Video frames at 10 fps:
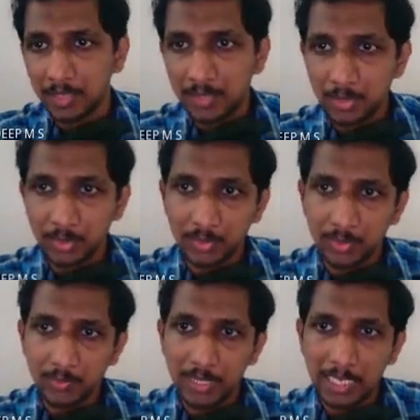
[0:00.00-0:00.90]

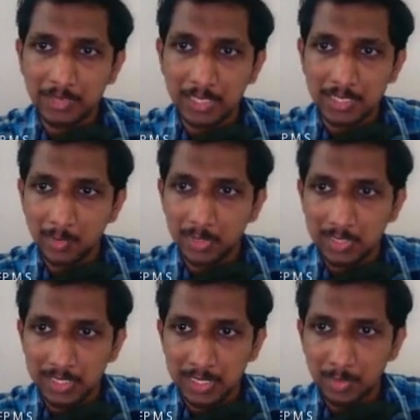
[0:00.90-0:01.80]
So we have just now
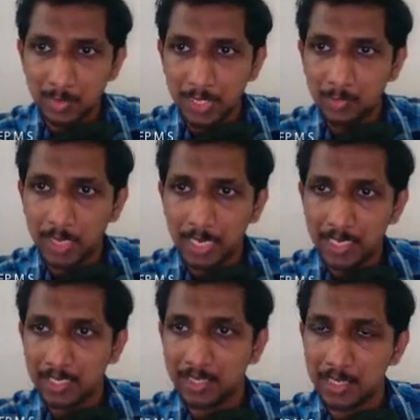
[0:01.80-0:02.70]
discussed about D1
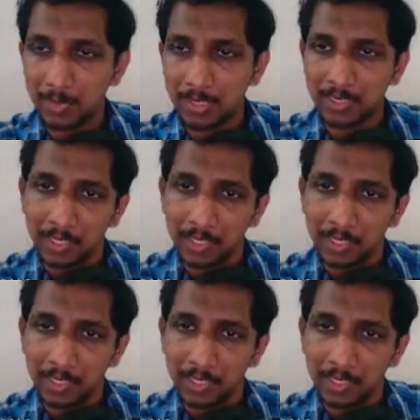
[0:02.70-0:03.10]
and D1.